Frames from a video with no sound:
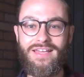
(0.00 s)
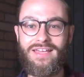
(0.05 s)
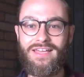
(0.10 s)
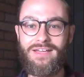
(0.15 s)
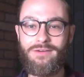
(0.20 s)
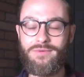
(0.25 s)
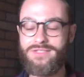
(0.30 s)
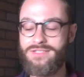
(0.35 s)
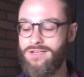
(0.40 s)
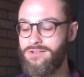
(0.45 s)

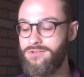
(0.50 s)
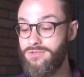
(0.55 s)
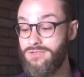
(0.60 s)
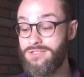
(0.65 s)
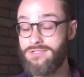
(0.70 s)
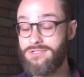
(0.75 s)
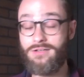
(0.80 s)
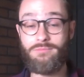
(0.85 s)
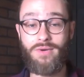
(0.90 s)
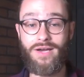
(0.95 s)
it was mm-hmm.
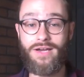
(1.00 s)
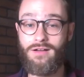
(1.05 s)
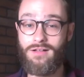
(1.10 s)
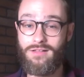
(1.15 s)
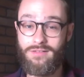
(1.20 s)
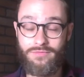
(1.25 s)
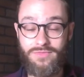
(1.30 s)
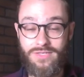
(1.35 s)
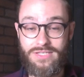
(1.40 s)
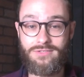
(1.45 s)
understood by
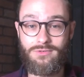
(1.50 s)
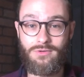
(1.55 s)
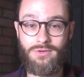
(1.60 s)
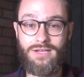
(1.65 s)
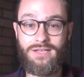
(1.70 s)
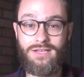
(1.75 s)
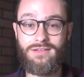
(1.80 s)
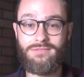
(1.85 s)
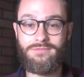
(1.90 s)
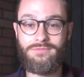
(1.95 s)
all of these
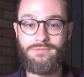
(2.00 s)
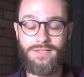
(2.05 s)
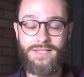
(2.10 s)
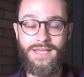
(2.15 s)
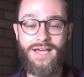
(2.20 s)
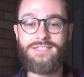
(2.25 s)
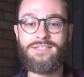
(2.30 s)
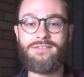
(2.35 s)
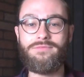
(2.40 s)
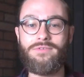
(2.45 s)
Greek
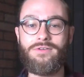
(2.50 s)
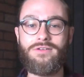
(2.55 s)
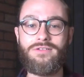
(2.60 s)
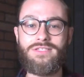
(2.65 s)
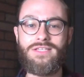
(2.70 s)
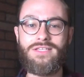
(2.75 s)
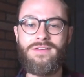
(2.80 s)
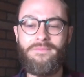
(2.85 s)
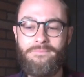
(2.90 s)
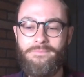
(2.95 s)

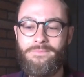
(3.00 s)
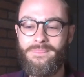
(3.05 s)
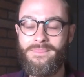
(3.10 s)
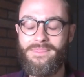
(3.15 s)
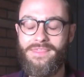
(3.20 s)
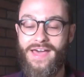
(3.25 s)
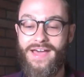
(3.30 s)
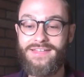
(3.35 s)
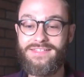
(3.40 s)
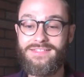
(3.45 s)
philosophers
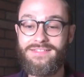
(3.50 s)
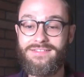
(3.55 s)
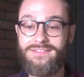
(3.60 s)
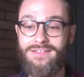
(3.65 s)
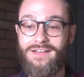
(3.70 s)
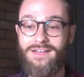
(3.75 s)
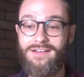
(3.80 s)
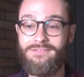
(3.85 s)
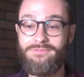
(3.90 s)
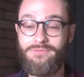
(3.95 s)
that
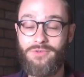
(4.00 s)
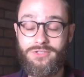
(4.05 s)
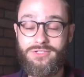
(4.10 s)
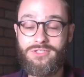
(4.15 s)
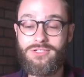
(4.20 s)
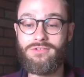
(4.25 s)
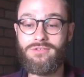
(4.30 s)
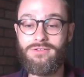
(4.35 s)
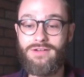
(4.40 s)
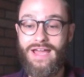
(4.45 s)
uh,
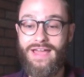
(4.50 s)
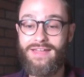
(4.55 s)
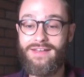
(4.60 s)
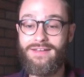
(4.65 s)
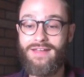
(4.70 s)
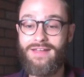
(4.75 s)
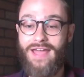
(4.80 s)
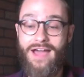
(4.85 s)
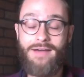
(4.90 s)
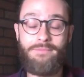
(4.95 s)
virtue
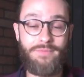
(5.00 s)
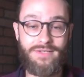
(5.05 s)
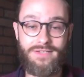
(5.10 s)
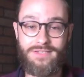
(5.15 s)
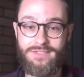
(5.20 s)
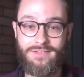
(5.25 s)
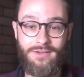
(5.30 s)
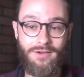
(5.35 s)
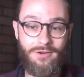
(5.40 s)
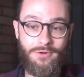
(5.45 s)
and
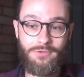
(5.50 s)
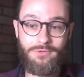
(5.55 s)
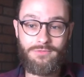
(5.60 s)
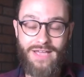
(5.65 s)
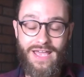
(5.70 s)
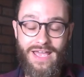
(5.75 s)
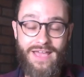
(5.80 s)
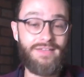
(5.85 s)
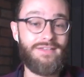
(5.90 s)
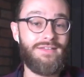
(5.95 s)
happiness go
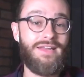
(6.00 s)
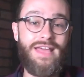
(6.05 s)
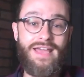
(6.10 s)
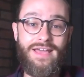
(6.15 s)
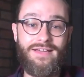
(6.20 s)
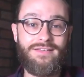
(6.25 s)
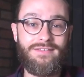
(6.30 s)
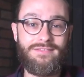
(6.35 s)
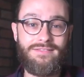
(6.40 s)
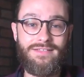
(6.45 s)
hand in
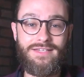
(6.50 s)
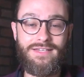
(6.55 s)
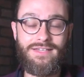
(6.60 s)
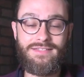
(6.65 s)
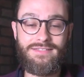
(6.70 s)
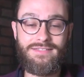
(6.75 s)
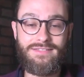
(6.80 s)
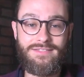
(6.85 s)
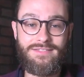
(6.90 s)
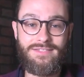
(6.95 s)
hand.
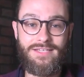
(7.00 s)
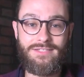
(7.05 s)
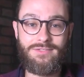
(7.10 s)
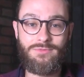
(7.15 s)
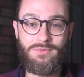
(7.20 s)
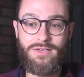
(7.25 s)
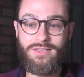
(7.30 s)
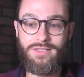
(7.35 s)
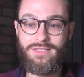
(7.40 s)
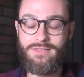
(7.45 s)
It's it's
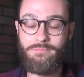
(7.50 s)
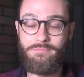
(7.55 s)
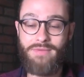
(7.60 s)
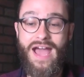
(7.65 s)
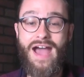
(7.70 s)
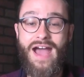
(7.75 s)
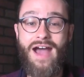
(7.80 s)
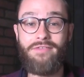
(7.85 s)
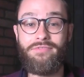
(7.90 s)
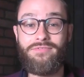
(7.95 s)
really the
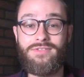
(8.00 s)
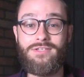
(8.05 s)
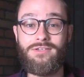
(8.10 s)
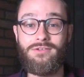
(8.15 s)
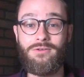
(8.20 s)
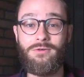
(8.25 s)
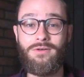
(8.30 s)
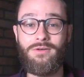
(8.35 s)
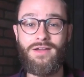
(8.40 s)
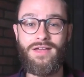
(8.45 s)
path
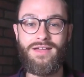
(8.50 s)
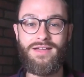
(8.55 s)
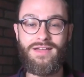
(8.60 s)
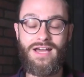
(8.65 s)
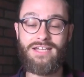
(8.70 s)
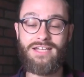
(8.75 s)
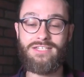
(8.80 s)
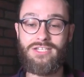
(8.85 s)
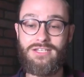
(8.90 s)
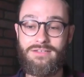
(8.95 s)
to
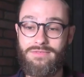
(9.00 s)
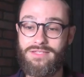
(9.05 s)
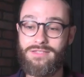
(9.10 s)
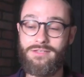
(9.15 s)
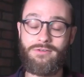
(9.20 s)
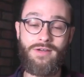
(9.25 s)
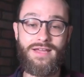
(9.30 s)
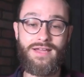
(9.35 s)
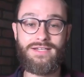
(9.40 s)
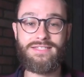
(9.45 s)
achieving the
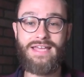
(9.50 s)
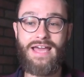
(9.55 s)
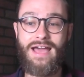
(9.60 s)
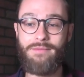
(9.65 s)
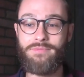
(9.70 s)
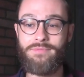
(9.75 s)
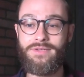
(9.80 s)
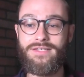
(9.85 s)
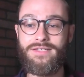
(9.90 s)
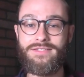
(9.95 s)
greatest
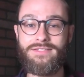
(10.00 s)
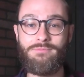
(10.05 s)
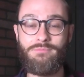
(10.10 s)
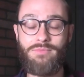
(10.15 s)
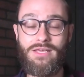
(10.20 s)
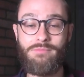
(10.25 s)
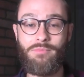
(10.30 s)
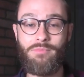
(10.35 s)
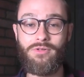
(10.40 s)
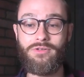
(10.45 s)
happiness. And
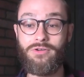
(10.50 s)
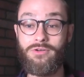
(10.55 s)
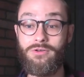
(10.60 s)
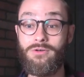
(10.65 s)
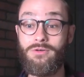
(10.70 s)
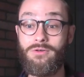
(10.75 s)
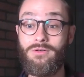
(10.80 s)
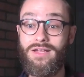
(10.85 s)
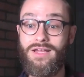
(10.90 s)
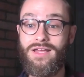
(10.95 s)
people
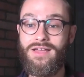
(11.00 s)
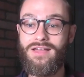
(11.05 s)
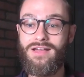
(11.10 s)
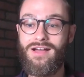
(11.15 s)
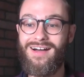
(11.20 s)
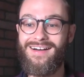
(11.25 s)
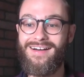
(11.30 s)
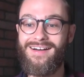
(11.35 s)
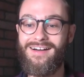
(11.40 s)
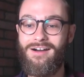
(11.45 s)
who
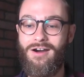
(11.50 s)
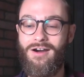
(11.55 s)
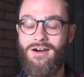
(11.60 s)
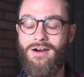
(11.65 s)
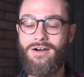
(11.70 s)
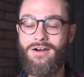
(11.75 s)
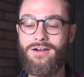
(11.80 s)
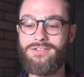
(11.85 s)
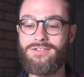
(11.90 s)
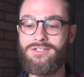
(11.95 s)
uh,
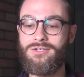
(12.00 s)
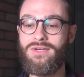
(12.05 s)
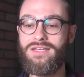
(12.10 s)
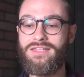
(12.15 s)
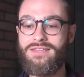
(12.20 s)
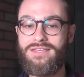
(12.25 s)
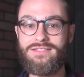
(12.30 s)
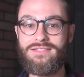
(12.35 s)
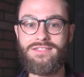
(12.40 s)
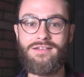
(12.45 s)
are doing
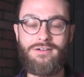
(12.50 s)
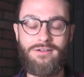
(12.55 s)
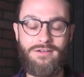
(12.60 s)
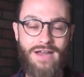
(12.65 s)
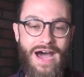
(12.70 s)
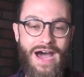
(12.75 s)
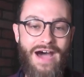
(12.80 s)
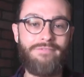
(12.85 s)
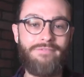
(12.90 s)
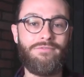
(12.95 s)
things that are
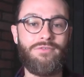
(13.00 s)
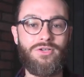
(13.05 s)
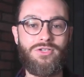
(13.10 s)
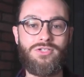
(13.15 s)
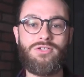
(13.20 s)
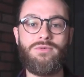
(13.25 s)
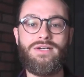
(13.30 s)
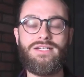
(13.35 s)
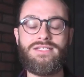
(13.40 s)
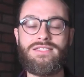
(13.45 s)
not
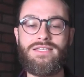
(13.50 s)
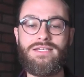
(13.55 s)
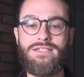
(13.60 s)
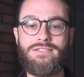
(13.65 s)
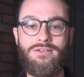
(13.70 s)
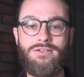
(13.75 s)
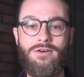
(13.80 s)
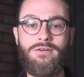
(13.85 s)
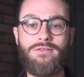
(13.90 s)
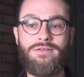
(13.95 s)
virtuous, that
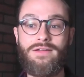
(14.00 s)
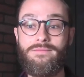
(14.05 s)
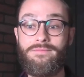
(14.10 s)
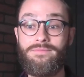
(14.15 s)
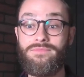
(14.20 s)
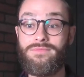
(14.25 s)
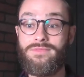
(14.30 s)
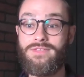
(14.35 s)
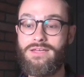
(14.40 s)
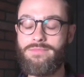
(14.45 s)
don't
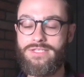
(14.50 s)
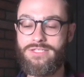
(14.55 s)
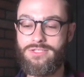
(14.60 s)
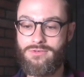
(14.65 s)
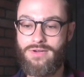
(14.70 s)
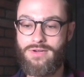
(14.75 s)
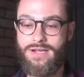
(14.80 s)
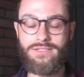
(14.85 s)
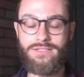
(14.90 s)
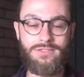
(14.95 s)

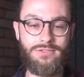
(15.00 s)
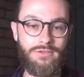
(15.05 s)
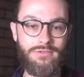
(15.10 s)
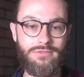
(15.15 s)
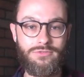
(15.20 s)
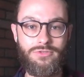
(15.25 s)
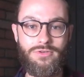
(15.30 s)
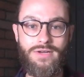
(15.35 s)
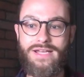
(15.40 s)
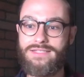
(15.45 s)
demonstrate
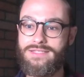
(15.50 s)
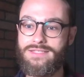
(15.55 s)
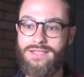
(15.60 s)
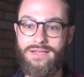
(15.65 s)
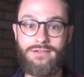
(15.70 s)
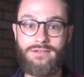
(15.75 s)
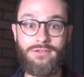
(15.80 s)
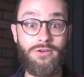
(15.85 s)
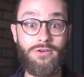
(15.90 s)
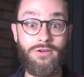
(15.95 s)
certain traits
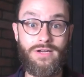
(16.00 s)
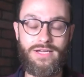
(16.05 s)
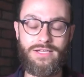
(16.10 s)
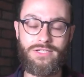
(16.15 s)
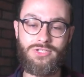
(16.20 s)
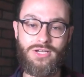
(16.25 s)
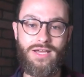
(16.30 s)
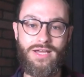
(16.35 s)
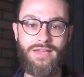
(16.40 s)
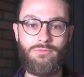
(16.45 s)
like
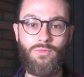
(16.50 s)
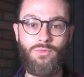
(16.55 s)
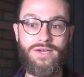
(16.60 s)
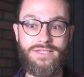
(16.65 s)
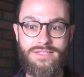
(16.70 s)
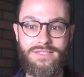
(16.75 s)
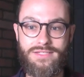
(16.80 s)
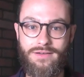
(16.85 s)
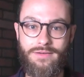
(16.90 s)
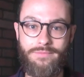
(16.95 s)
courage and
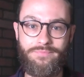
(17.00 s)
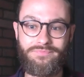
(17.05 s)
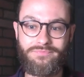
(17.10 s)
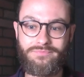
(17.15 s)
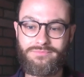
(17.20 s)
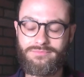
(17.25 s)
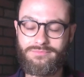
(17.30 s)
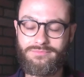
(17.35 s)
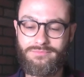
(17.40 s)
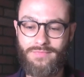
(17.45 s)
wisdom,
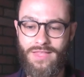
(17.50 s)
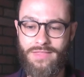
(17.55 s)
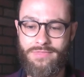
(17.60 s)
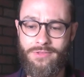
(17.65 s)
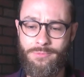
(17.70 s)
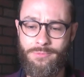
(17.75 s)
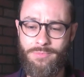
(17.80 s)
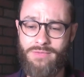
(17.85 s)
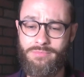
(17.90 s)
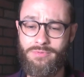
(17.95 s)

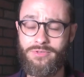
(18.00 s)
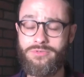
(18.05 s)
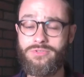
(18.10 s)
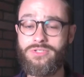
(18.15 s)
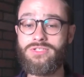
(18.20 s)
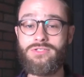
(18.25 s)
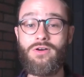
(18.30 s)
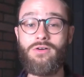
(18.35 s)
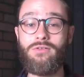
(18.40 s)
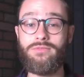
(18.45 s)
they're people who
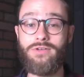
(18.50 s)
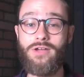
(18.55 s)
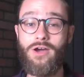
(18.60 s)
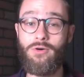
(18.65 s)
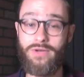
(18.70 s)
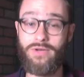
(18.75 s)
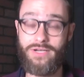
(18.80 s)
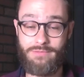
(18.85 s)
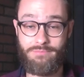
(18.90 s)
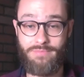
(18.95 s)
just don't
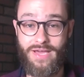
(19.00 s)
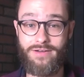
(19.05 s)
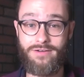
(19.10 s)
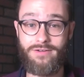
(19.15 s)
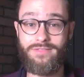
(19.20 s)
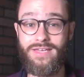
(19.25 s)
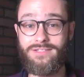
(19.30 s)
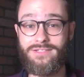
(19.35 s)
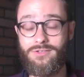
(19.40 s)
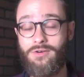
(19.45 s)
know any better.
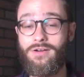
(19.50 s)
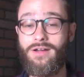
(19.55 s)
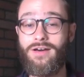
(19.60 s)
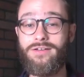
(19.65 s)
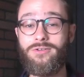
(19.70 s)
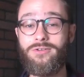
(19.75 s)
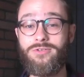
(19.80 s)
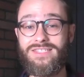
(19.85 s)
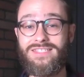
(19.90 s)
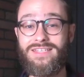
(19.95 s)
They don't
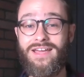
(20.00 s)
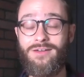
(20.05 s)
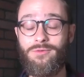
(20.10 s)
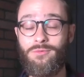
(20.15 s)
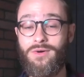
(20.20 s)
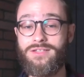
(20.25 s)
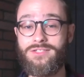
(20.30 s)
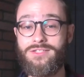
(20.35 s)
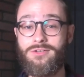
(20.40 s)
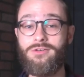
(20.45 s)
understand
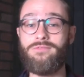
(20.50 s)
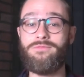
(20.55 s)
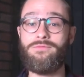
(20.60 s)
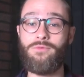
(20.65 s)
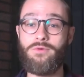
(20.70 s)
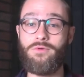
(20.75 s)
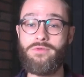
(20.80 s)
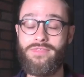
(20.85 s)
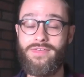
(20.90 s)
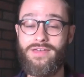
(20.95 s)
what's good
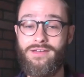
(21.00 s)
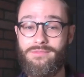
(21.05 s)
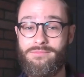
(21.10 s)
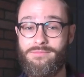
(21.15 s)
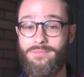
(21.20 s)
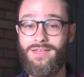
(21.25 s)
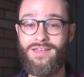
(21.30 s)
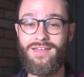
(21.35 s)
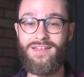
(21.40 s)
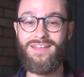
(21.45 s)
for
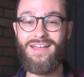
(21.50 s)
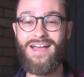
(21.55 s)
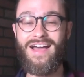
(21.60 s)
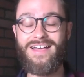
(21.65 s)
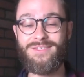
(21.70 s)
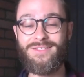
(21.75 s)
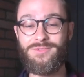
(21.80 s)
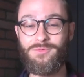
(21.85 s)
them as